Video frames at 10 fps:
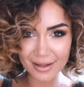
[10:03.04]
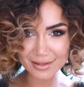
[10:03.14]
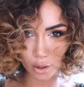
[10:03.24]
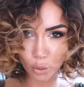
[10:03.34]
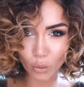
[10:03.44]

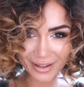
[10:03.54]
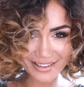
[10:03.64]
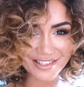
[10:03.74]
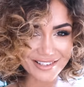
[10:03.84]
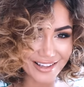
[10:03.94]
it's cool,
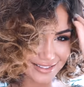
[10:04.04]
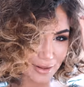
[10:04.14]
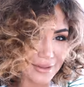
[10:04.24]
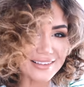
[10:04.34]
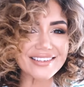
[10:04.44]
it's just like
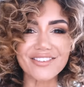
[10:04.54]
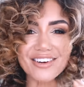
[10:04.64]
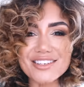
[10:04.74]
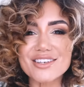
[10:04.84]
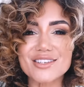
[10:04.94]
something
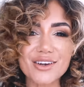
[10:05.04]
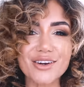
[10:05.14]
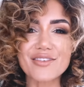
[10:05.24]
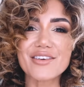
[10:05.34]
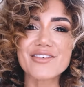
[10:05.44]
different to do
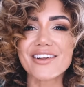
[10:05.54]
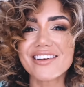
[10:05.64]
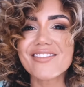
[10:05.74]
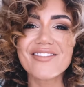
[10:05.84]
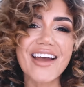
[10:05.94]
if you've got
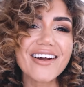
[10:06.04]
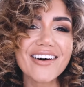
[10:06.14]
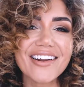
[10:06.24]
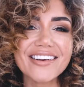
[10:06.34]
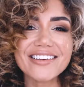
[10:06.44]
an event
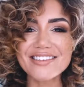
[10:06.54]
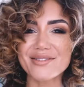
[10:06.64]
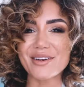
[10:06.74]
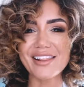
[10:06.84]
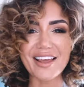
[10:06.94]
on and you
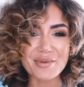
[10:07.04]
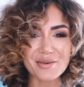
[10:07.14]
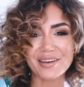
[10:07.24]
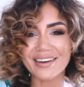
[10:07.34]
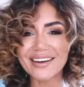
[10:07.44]
just want to like
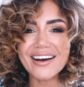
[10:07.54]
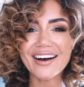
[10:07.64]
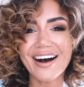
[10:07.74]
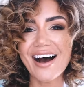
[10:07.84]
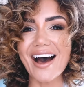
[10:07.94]
give it,
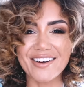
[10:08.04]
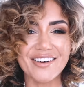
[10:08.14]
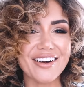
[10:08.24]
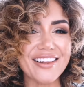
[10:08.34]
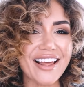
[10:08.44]
I don't
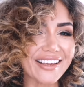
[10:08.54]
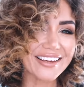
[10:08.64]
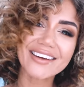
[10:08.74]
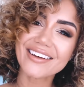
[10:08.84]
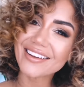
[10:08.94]
know, like
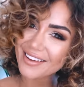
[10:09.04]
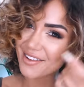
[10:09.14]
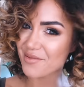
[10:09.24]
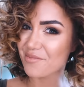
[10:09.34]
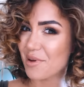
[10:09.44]

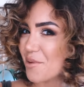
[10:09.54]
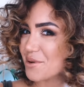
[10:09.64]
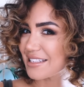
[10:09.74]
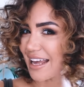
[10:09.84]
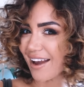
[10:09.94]
bit more
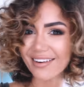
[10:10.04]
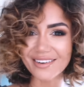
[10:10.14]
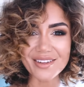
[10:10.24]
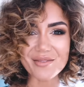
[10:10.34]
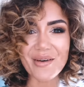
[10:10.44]

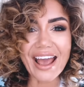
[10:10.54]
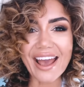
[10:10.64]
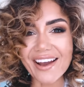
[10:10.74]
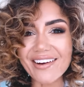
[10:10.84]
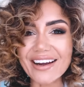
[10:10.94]
daring with my
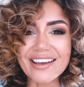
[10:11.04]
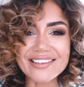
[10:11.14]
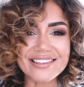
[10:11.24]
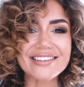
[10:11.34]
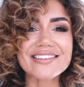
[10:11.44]
hair. I
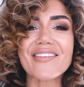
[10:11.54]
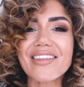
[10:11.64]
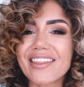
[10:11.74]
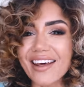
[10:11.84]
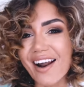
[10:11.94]
guess this is
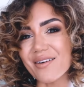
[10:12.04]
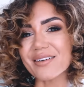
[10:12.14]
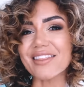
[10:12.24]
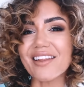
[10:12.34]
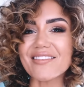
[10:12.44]
something that I
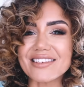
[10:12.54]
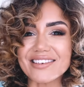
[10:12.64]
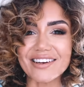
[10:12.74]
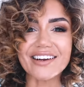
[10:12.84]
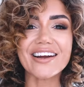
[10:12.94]
would love to
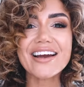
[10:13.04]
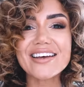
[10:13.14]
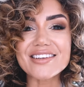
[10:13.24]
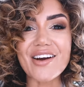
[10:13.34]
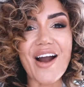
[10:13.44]
do.
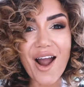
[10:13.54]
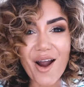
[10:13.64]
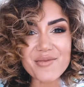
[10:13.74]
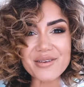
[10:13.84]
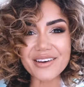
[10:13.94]
So I
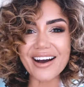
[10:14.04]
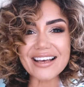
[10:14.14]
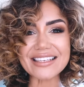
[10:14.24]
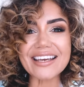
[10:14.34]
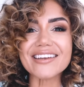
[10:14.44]
hope you
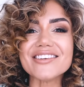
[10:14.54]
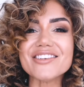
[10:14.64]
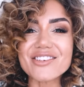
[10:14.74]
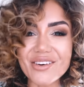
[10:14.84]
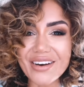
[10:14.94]
guys
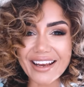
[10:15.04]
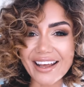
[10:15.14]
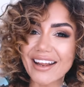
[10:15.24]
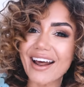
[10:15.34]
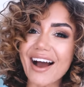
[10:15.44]
enjoyed
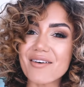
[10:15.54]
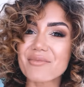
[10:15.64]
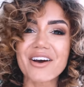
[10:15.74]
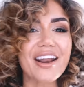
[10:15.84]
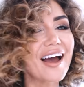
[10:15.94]
it.
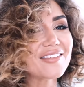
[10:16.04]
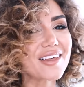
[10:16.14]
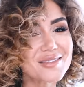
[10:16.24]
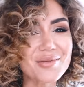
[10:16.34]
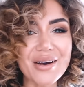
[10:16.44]
I'm gonna have
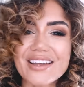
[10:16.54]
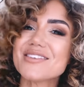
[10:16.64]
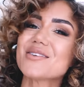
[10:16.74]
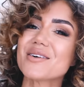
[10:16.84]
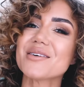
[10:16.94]
lots more hair
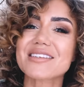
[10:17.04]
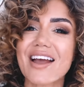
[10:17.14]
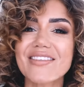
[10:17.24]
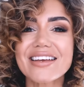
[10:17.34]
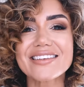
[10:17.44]
tutorials
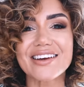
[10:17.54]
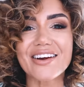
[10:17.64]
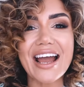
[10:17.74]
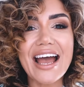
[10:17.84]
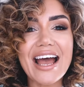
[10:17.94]
coming, so